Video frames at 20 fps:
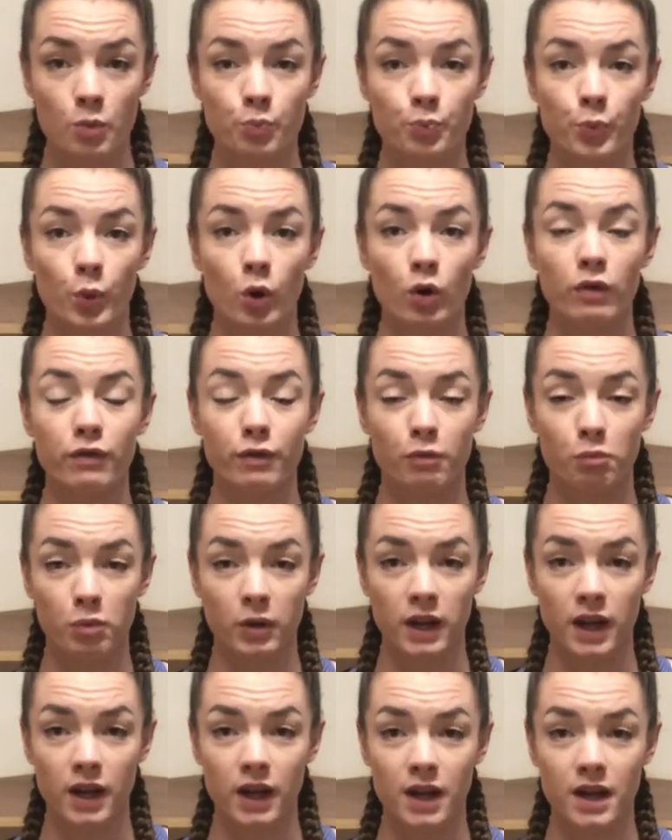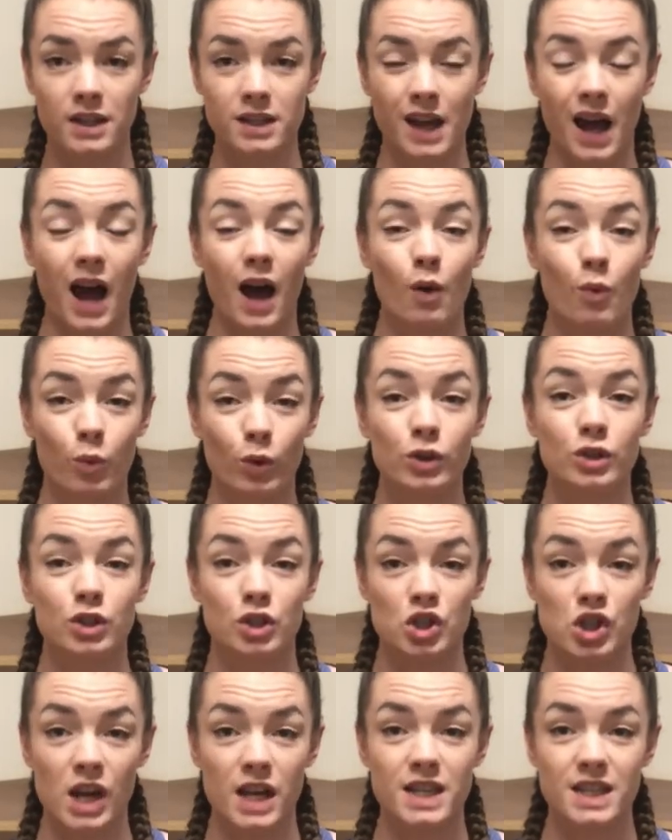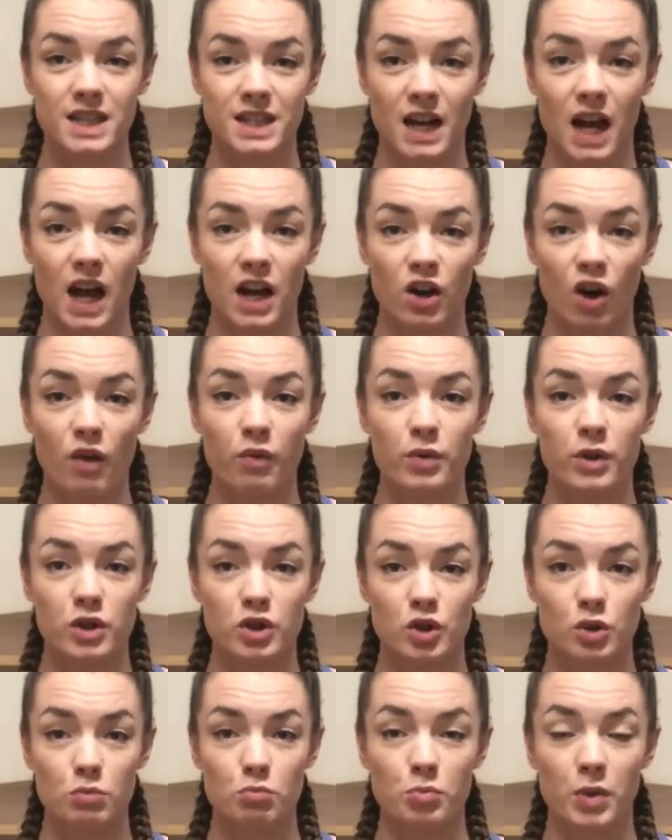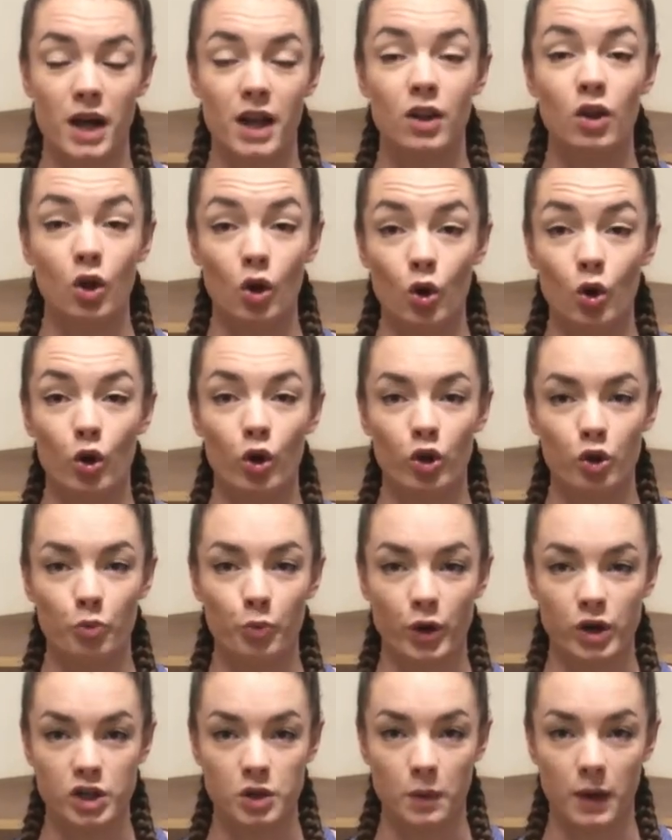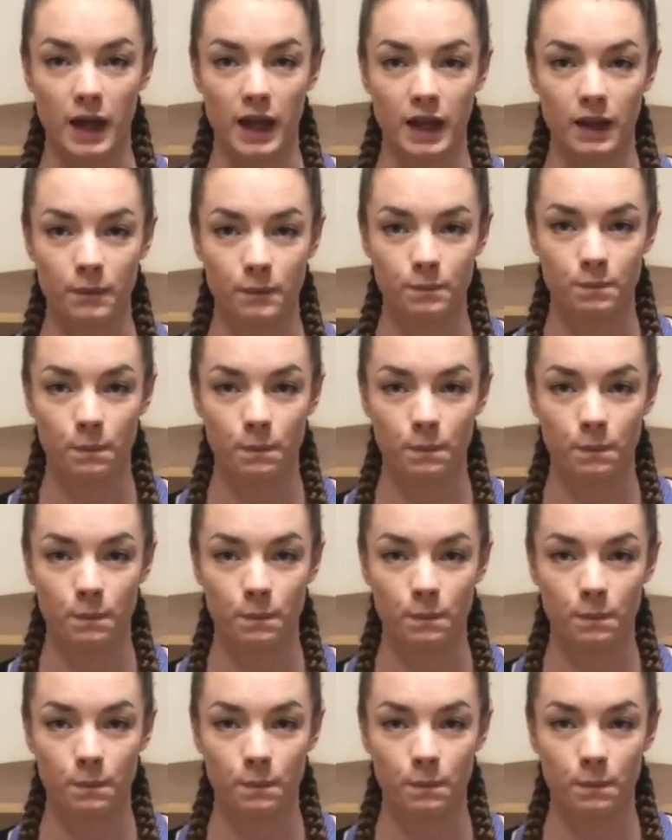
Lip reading: but for beginners I would suggest starting off with a dumbbell or the body weight.